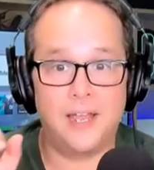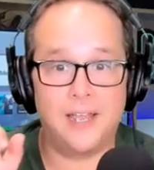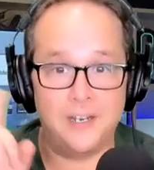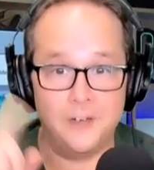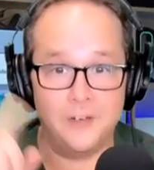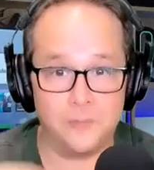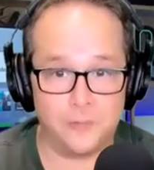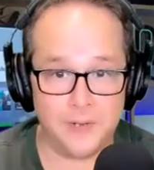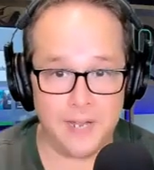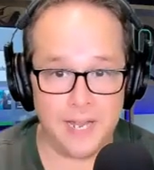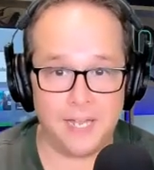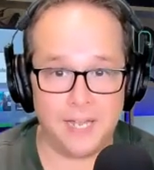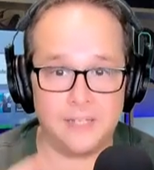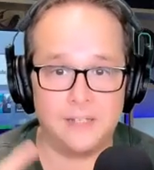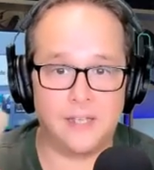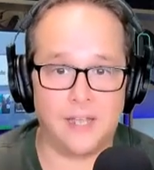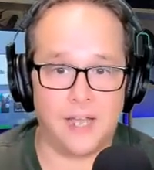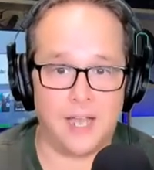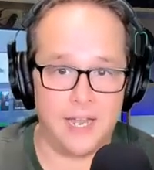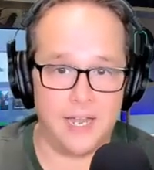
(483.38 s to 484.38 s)
In
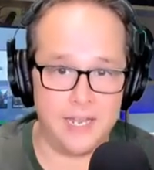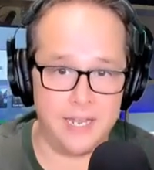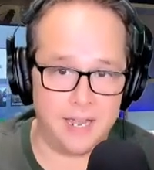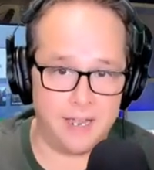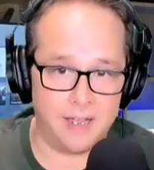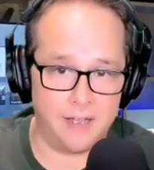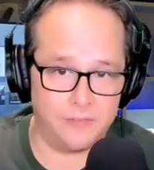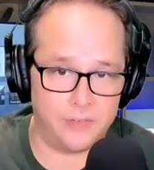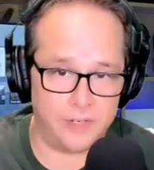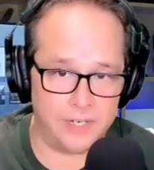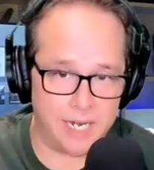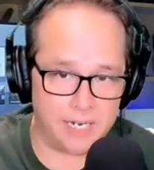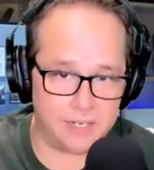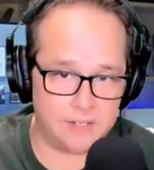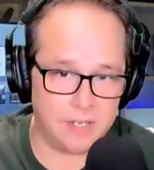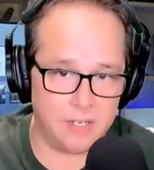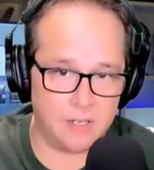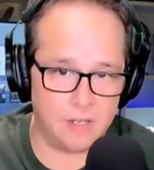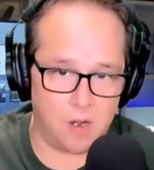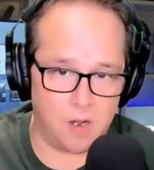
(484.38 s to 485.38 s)
fact, I have an
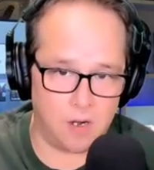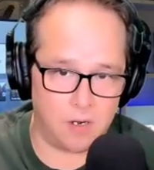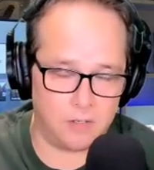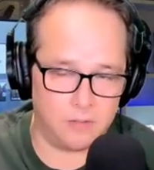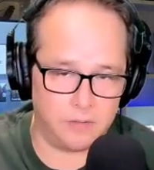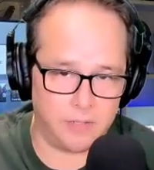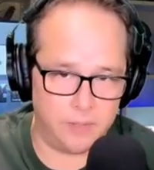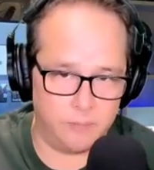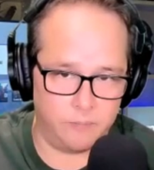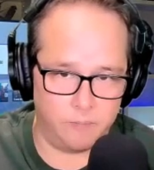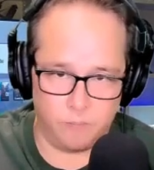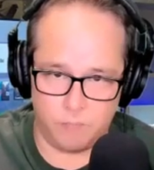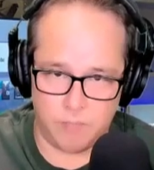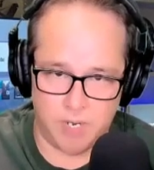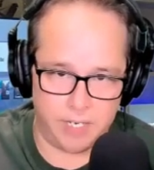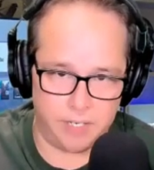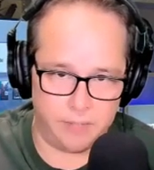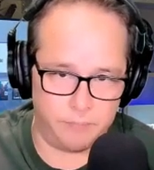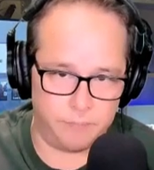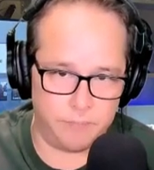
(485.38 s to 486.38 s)
XLR in
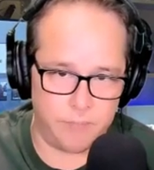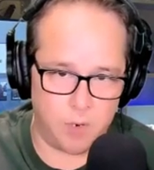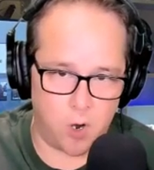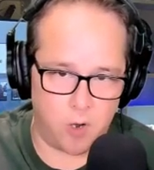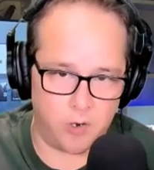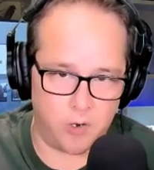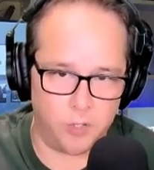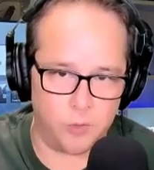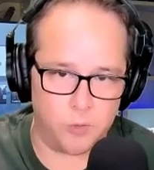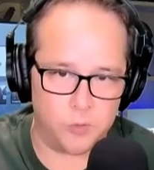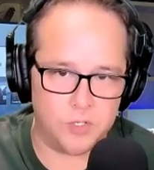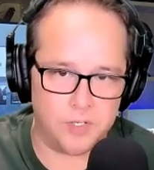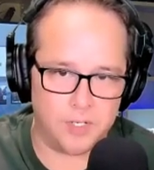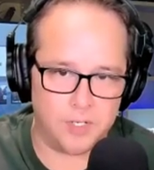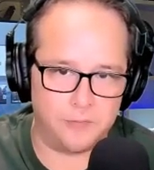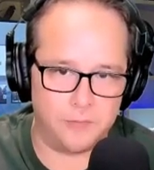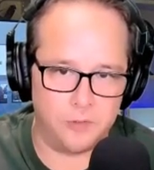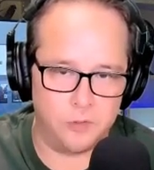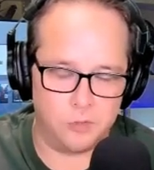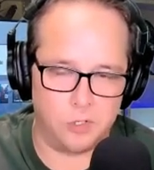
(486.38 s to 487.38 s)
my audio
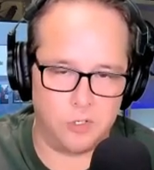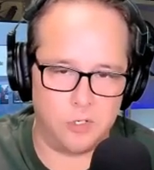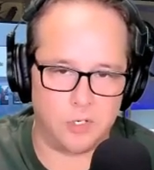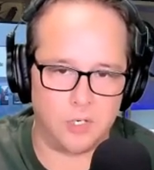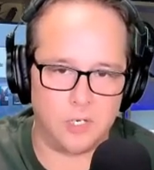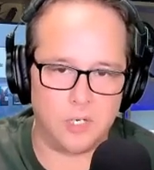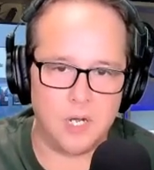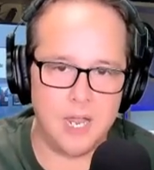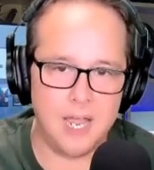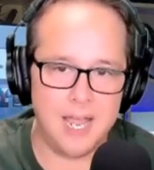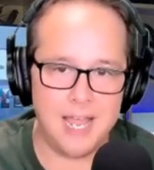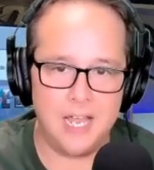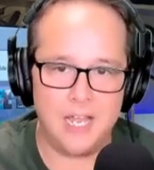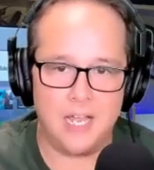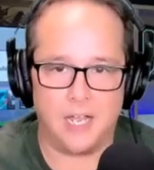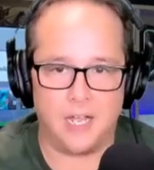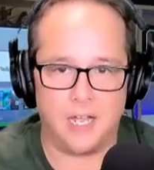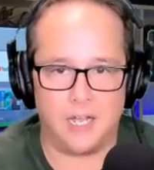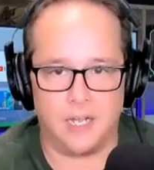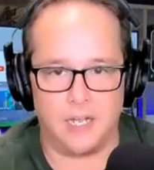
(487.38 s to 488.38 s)
stuff drawer.
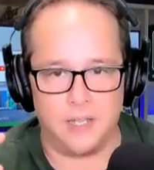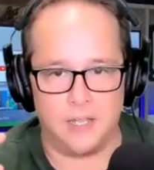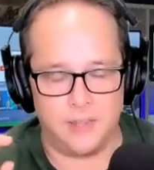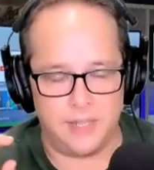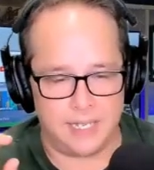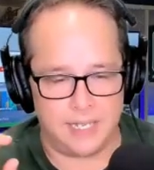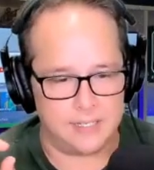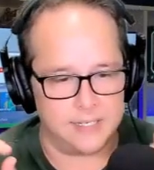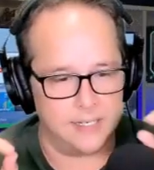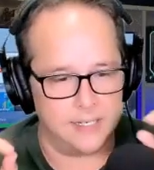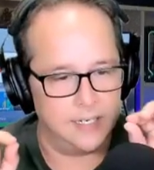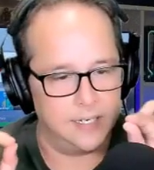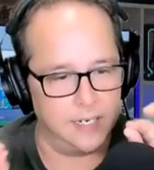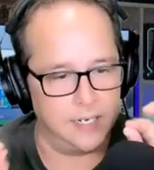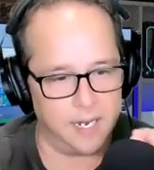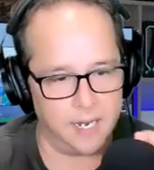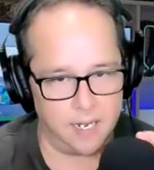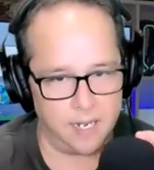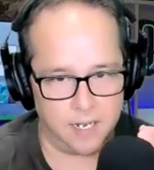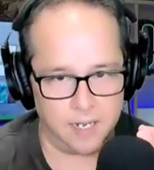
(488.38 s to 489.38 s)
That's
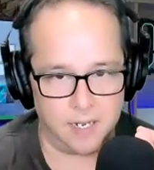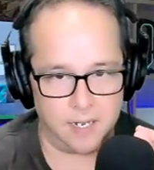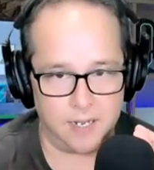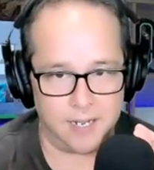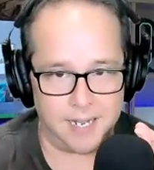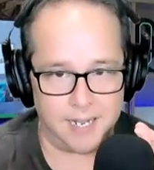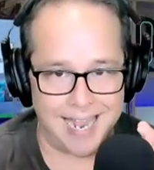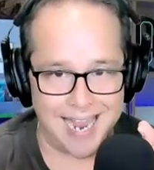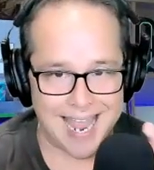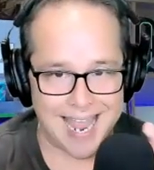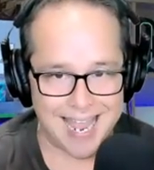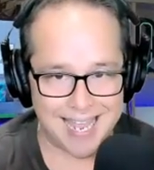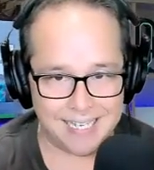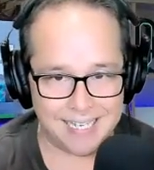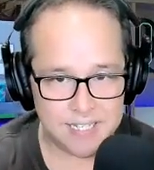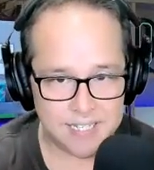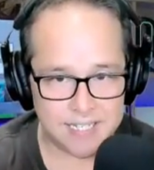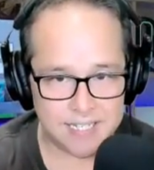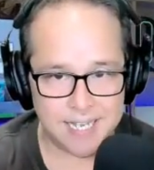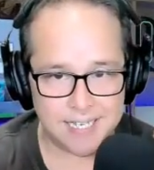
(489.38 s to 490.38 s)
a
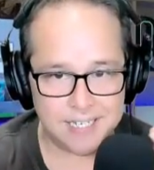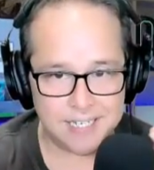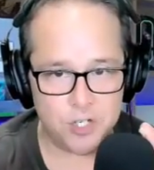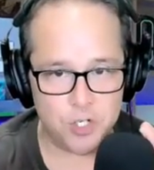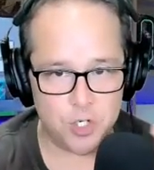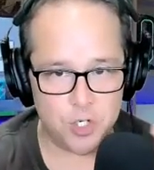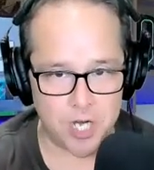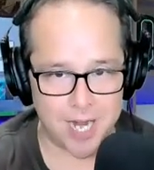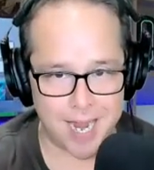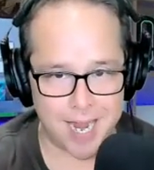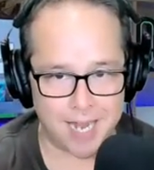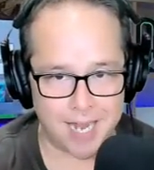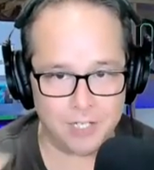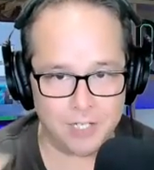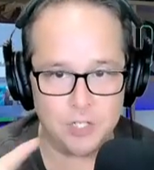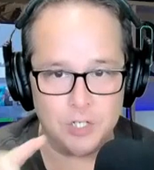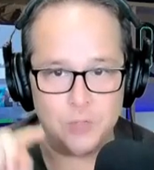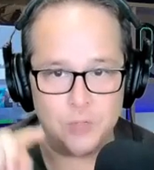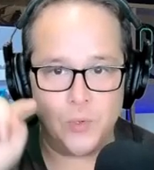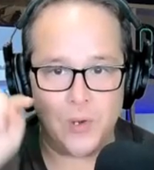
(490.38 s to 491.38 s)
headset
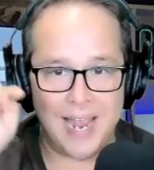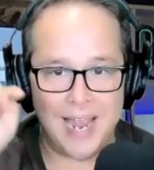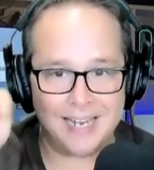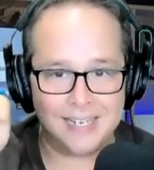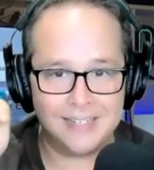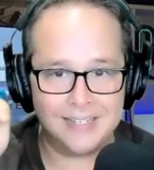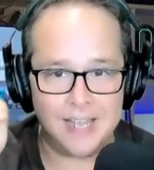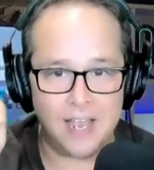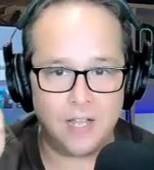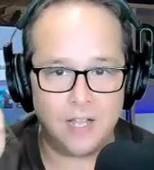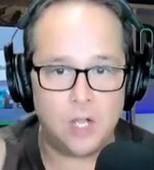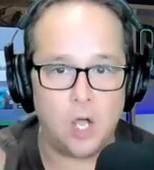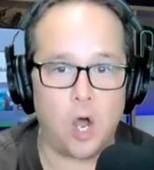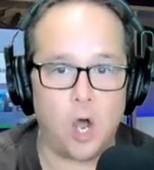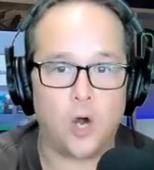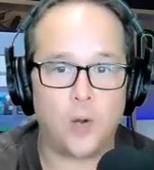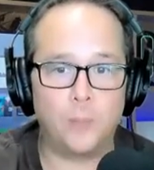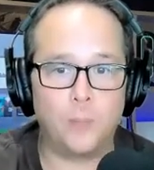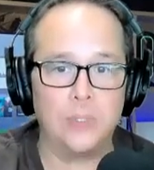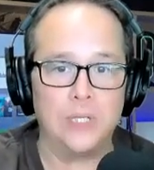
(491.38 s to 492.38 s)
jack to
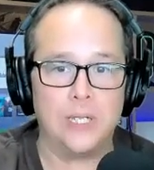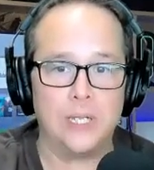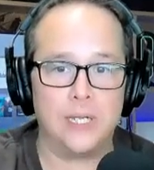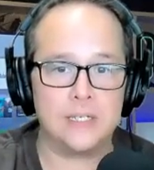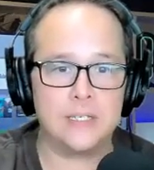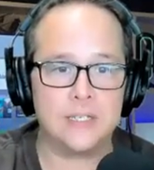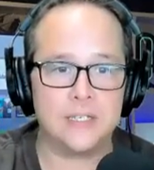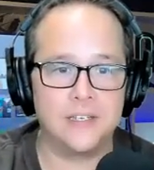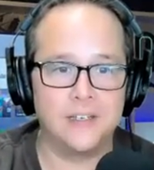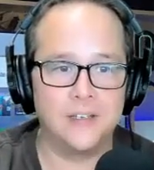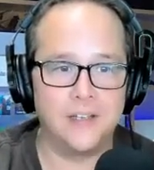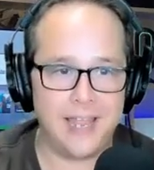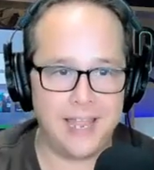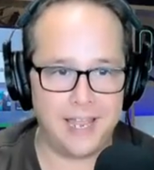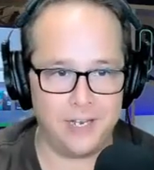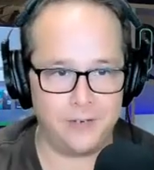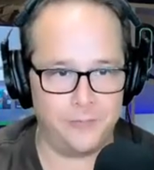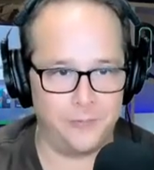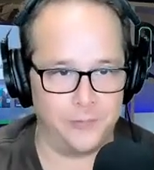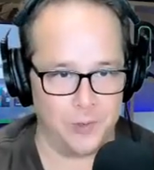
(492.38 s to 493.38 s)
XLR plus
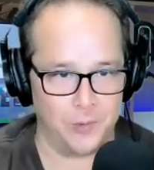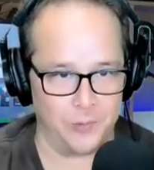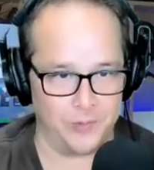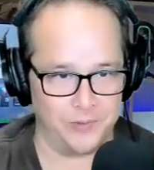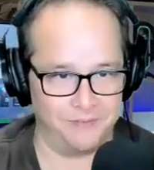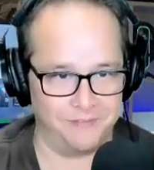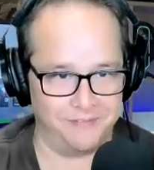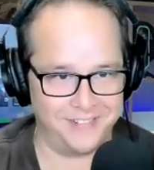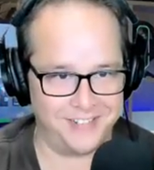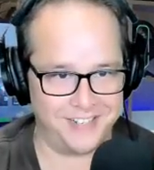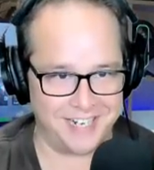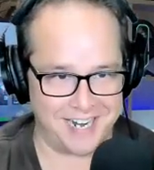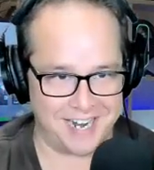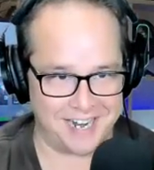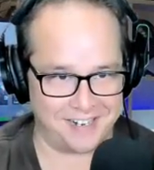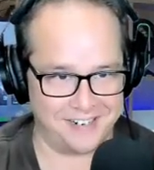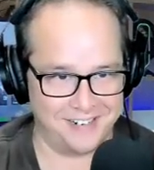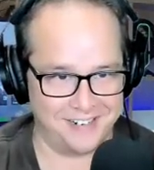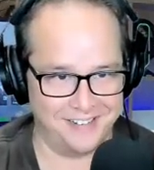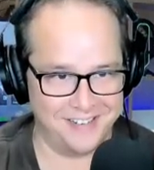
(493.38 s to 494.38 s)
headphone
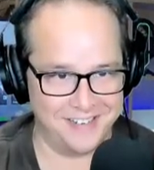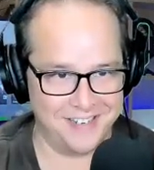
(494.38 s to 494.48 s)
jack.